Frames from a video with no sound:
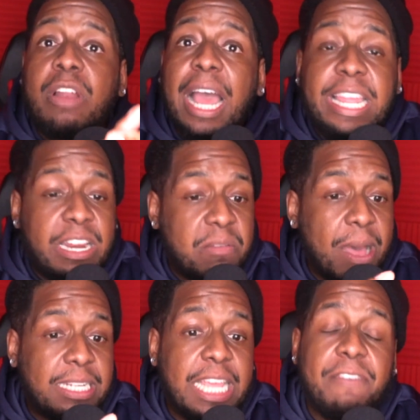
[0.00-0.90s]
I hear it
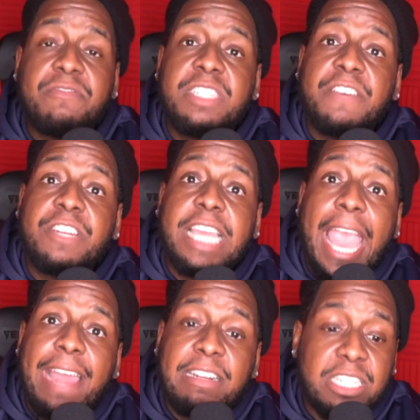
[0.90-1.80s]
about Tiffany
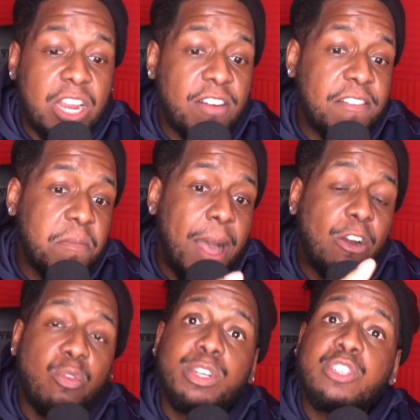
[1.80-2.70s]
Haddish. I heard it about
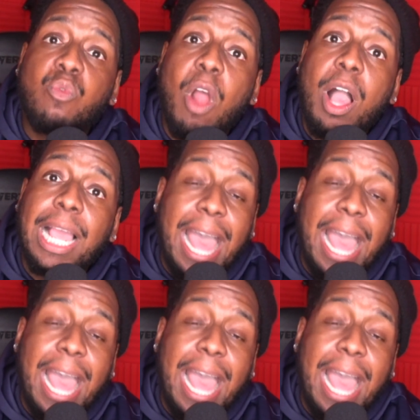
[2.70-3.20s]
Chris Rock.